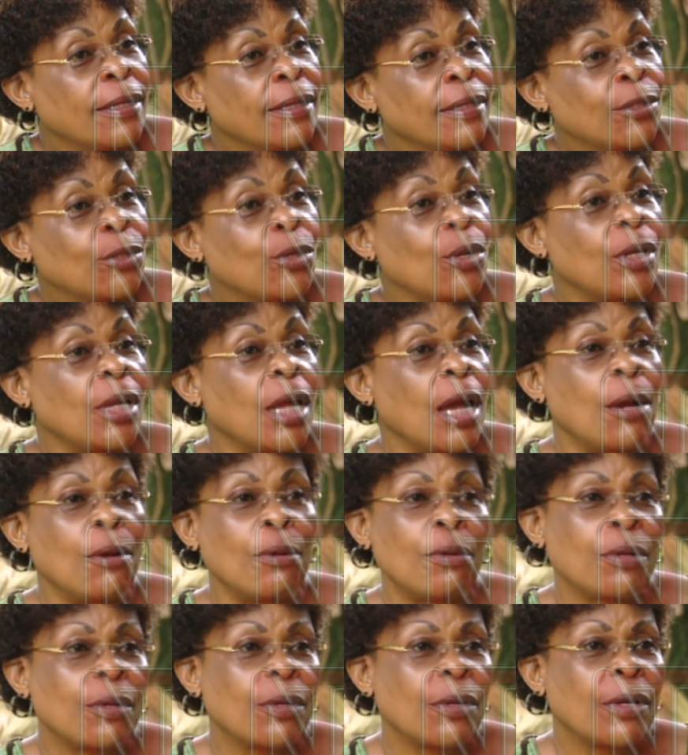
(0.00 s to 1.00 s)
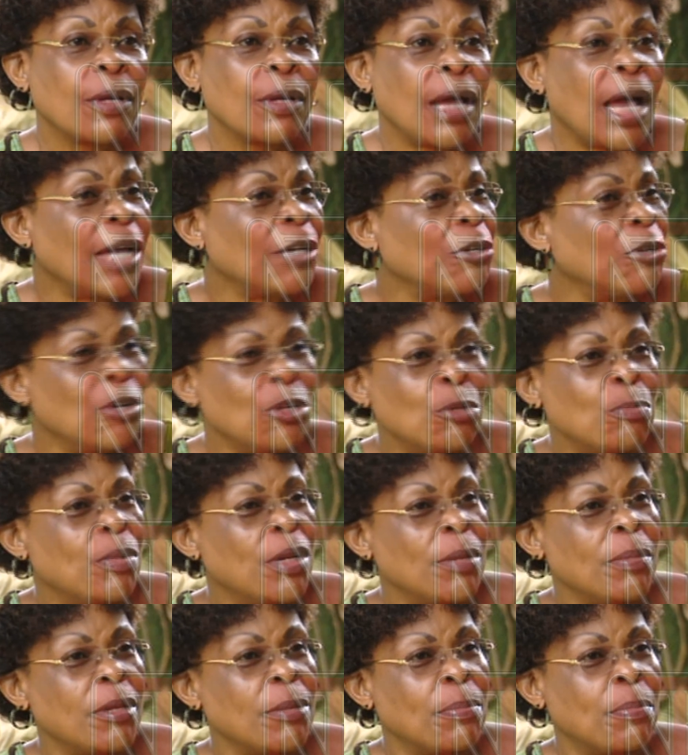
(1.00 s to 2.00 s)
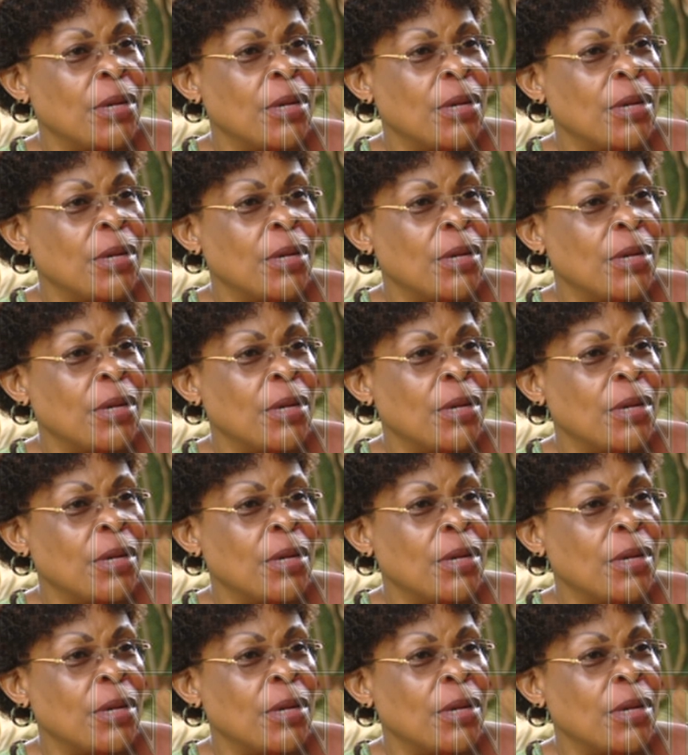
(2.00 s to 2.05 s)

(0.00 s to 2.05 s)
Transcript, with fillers: So now, I don't blame the